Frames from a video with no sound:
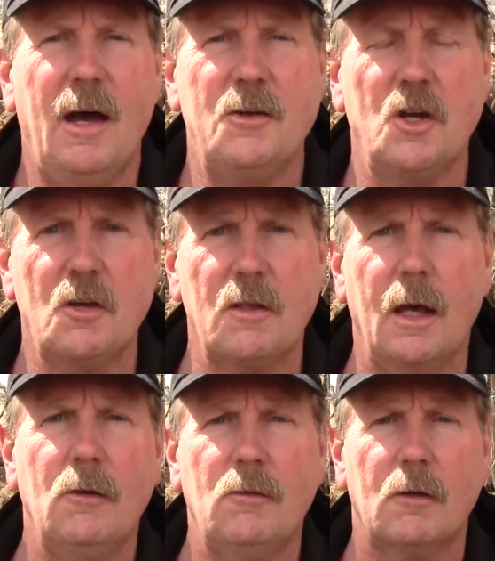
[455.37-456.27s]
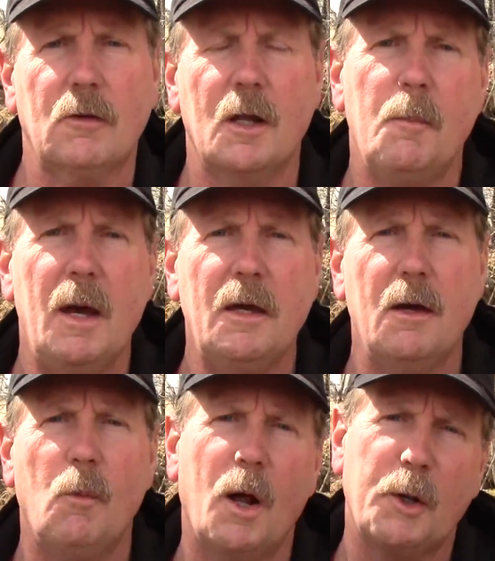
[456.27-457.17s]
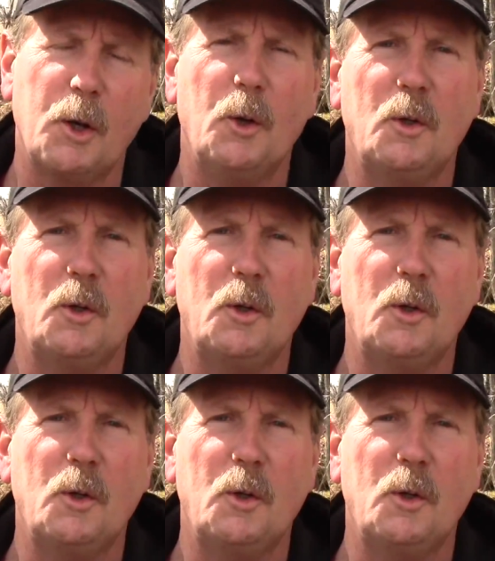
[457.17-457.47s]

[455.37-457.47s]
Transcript: and just things that's going to make you want to go